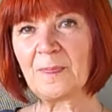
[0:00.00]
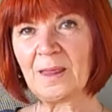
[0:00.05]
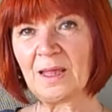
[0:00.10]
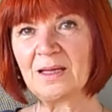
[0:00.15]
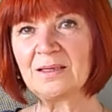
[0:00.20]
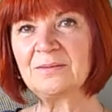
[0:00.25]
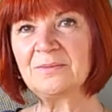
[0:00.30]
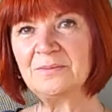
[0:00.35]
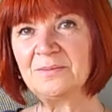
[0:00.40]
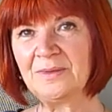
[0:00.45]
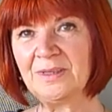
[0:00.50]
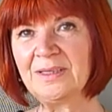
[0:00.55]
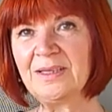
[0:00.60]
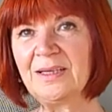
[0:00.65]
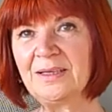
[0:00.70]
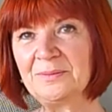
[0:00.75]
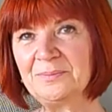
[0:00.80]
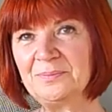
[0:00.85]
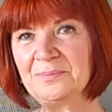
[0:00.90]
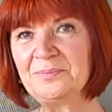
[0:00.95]
do have
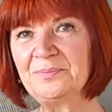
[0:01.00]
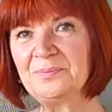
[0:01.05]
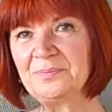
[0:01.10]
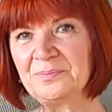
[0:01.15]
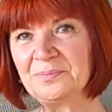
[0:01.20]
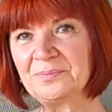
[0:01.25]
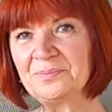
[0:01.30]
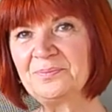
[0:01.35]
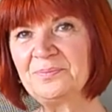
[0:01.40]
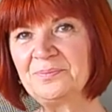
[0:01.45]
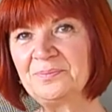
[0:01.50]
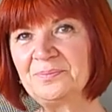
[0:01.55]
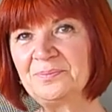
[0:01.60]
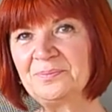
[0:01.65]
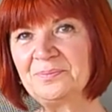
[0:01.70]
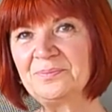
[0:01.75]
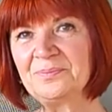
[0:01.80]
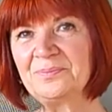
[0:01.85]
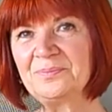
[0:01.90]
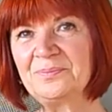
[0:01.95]
to make it most
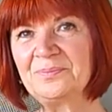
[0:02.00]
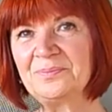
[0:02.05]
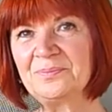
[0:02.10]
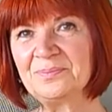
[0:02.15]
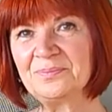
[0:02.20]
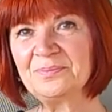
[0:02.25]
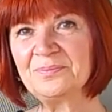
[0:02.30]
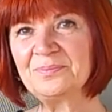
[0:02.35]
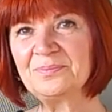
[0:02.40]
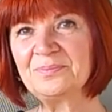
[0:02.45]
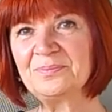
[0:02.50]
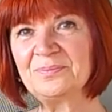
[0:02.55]
worth your while,